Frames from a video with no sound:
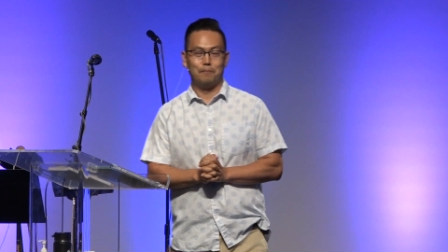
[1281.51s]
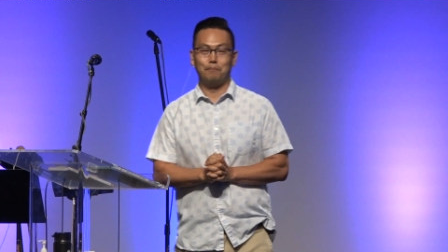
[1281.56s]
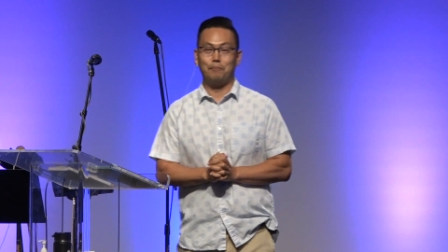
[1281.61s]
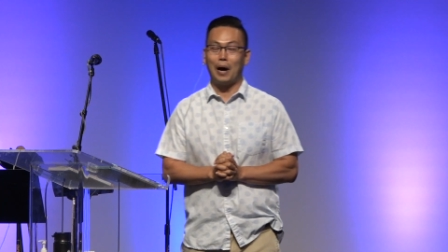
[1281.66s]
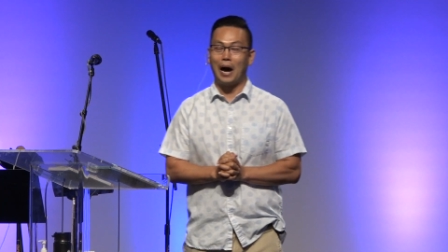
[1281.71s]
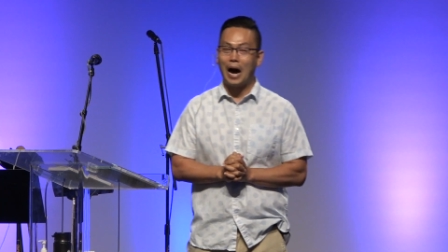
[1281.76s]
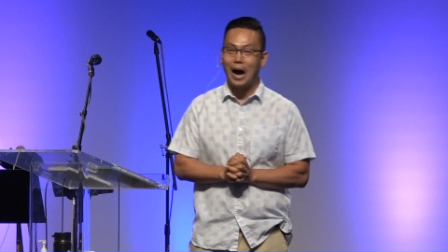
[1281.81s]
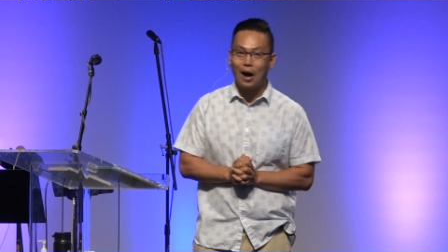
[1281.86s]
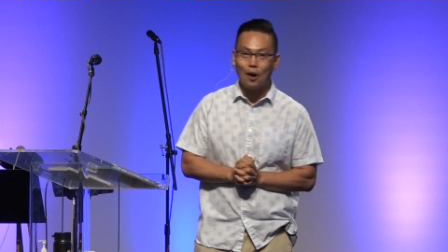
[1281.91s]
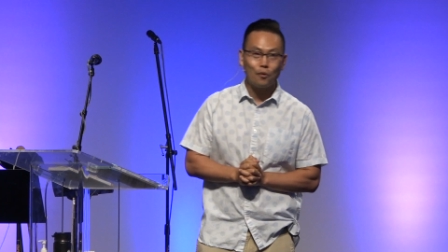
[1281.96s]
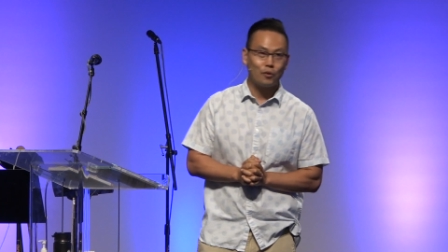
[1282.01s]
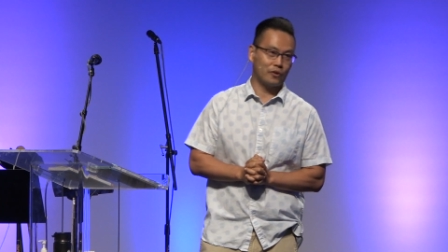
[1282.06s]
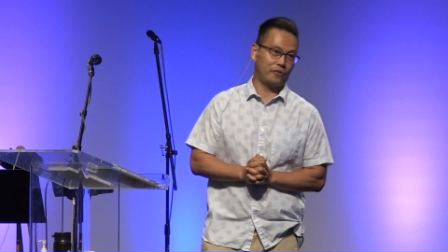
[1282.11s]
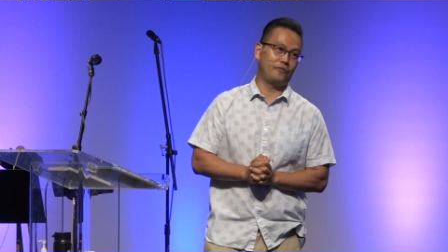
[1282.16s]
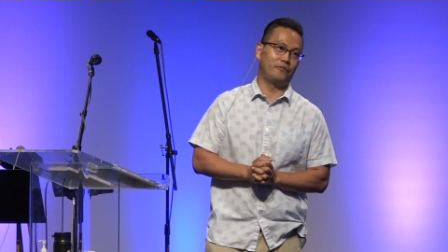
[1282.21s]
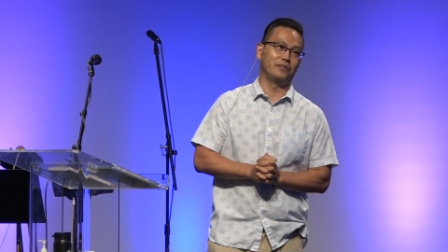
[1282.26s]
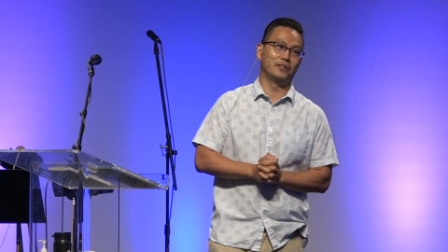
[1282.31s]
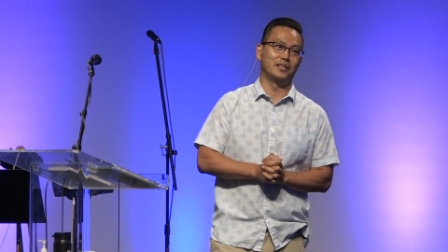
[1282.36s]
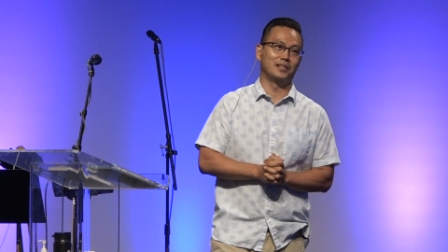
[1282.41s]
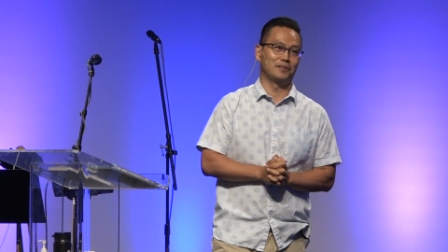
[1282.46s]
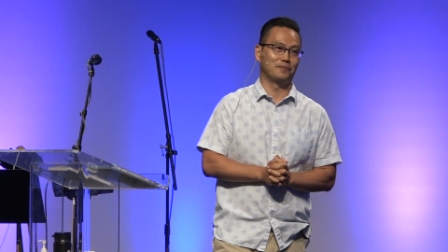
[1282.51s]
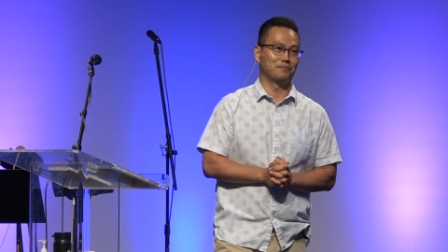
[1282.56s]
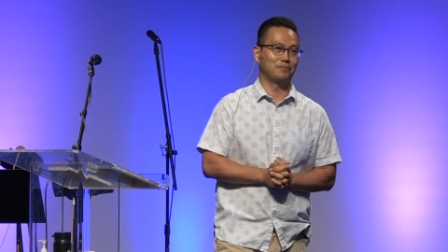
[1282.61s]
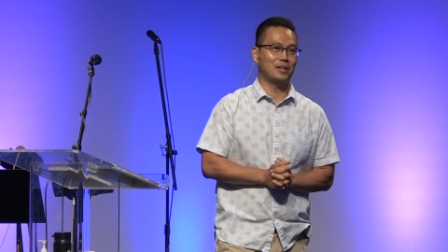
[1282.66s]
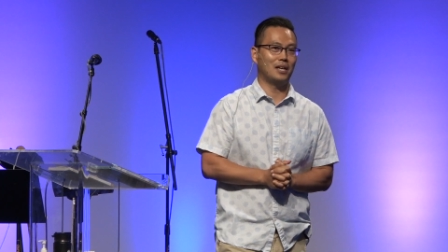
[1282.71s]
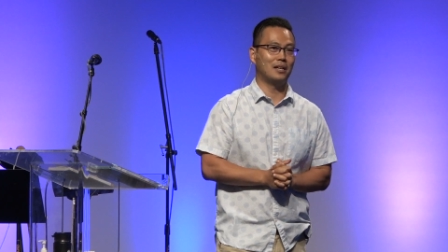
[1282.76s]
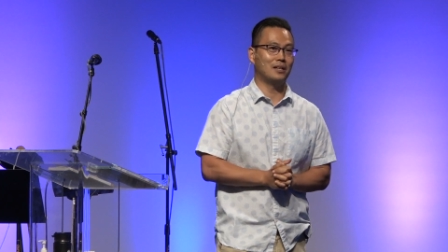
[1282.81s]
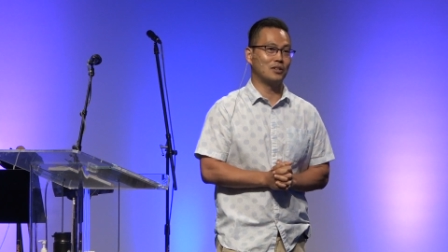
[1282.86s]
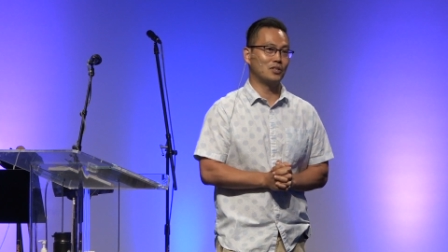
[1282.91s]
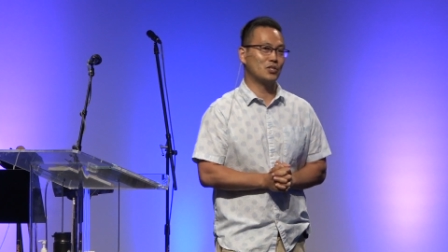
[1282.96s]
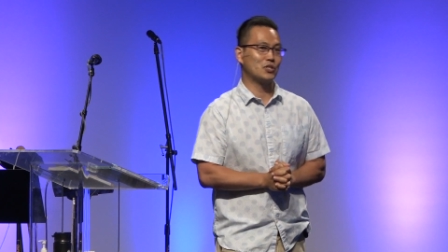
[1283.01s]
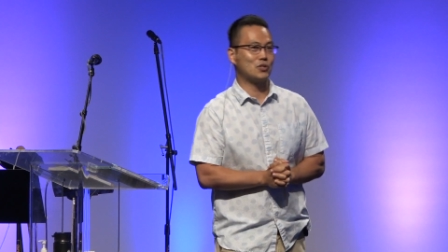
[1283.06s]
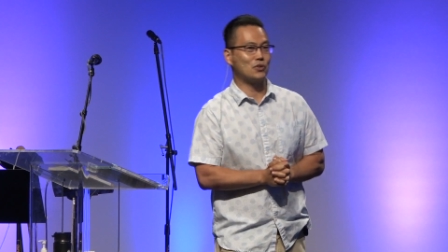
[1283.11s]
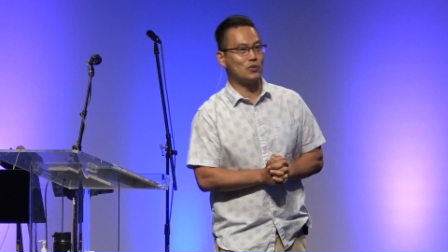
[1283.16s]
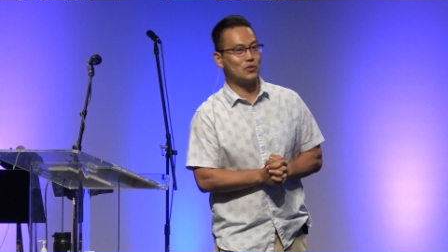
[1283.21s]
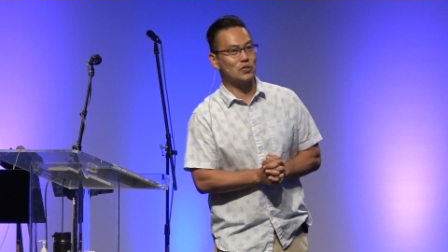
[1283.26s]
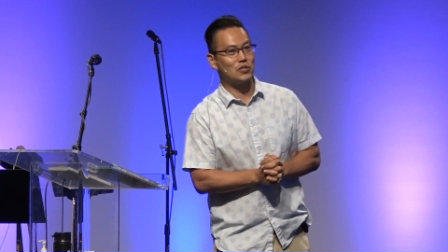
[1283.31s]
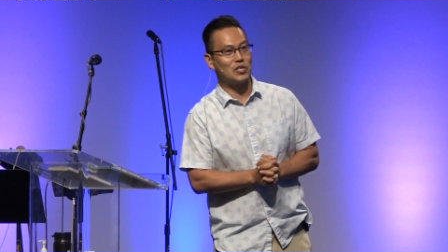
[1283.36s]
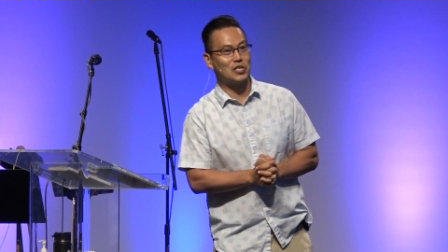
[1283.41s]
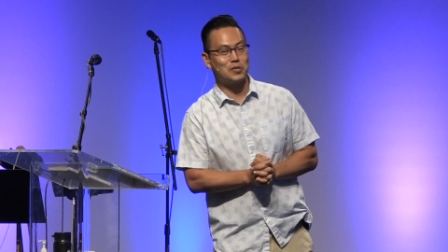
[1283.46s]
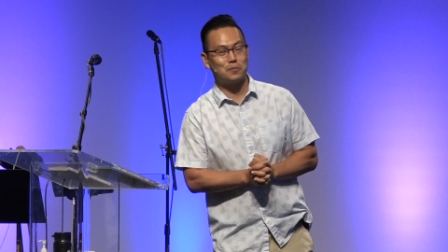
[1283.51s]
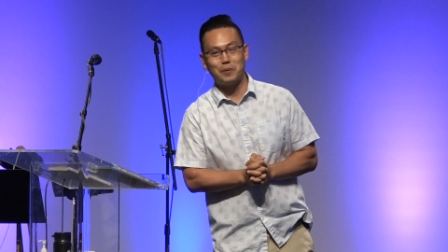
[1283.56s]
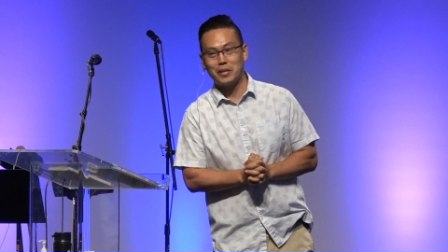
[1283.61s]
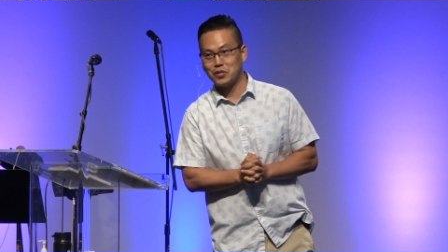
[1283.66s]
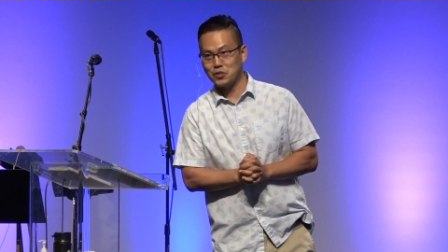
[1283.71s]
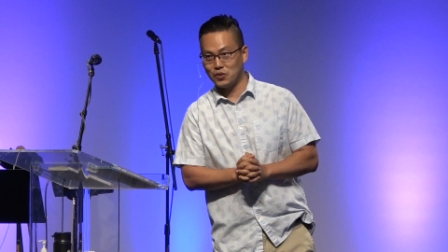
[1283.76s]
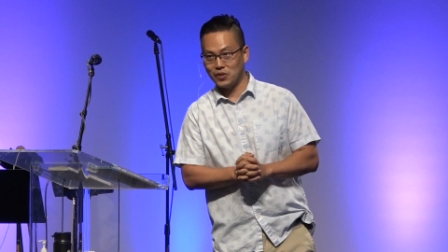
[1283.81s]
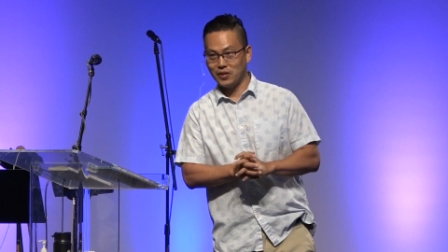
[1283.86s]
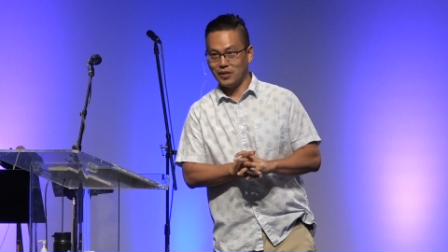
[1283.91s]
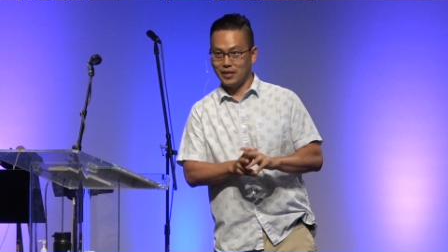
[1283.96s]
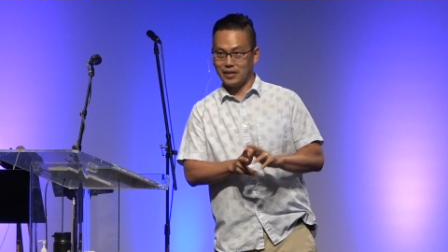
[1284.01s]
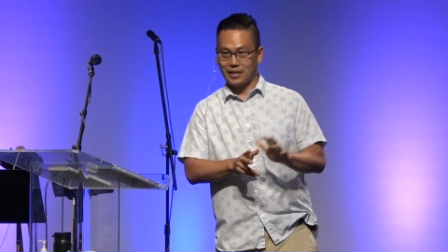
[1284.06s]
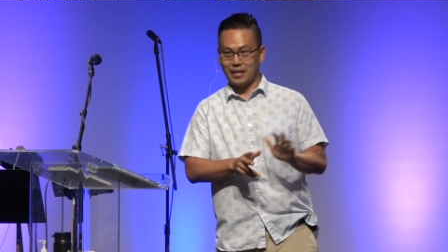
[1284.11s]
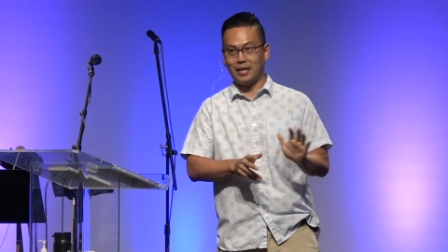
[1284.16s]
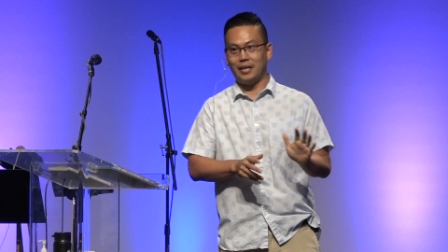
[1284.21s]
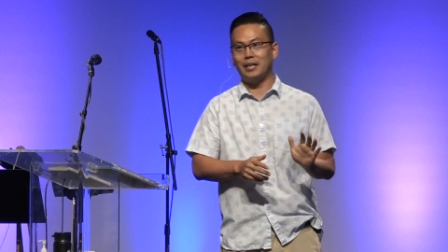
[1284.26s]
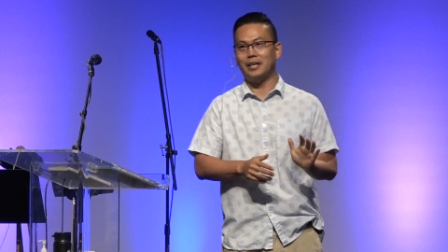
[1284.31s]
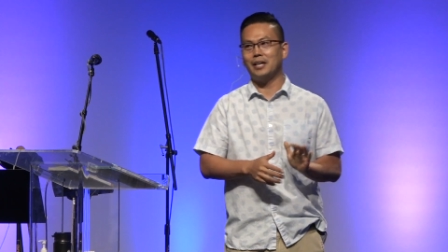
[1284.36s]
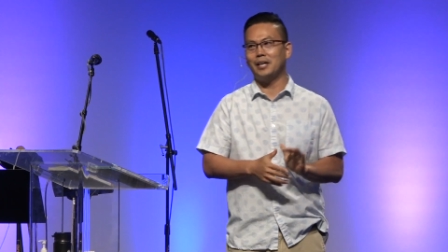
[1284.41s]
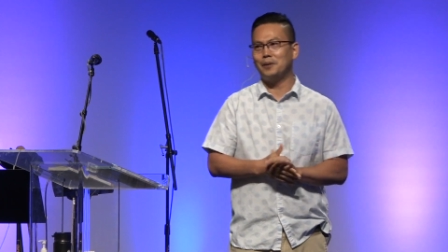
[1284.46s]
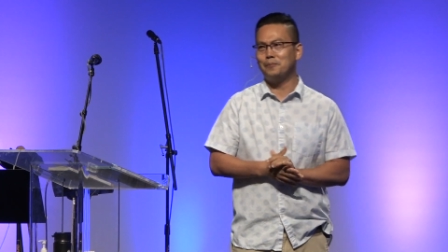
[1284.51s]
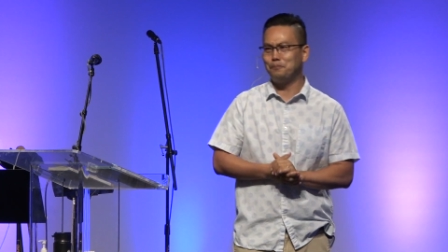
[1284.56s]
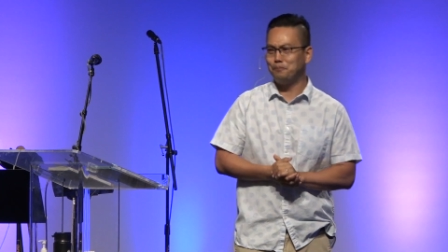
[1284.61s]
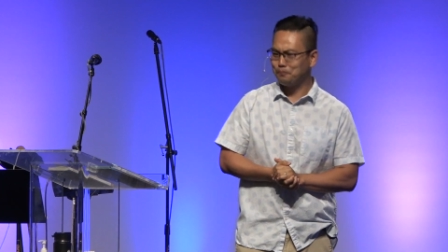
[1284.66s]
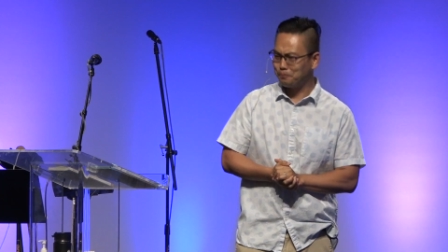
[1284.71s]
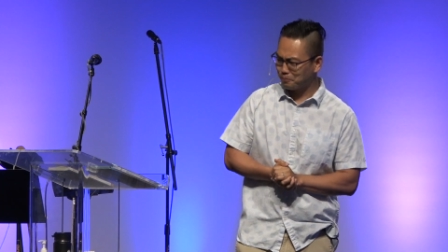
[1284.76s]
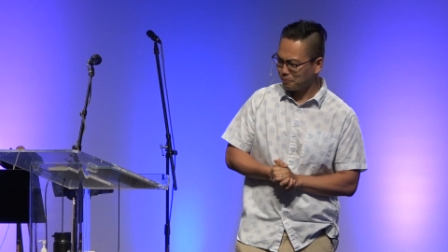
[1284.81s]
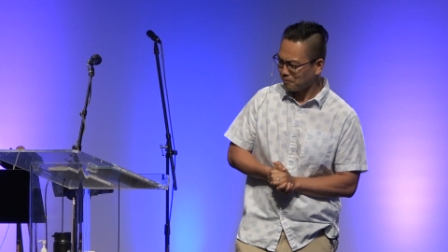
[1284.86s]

powerfully at our church, especially in the KM.